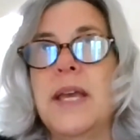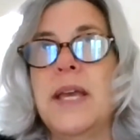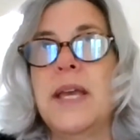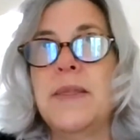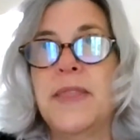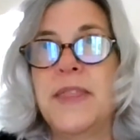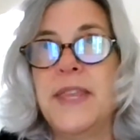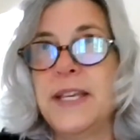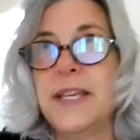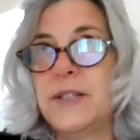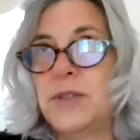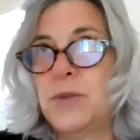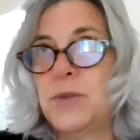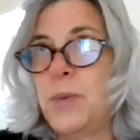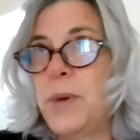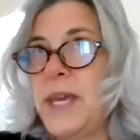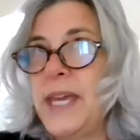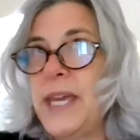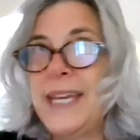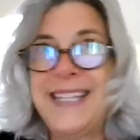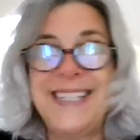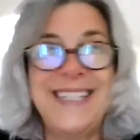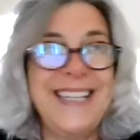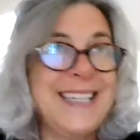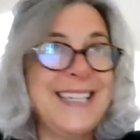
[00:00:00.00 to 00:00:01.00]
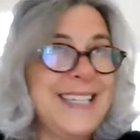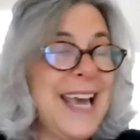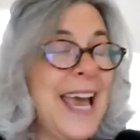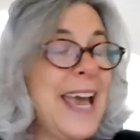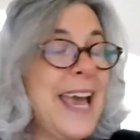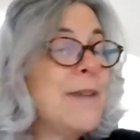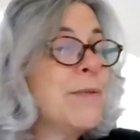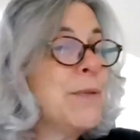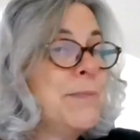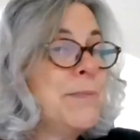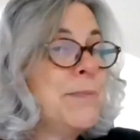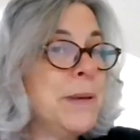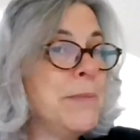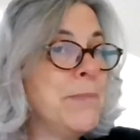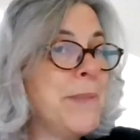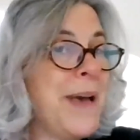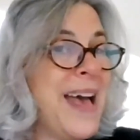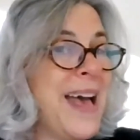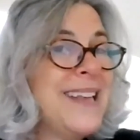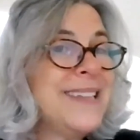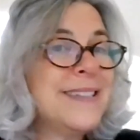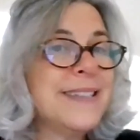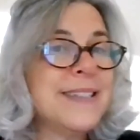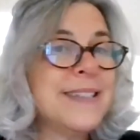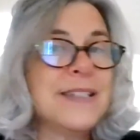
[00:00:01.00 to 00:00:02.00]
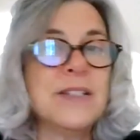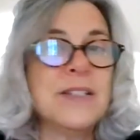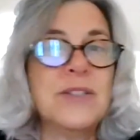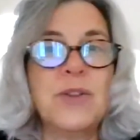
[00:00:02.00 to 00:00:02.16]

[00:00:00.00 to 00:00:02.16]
This week, today would be best,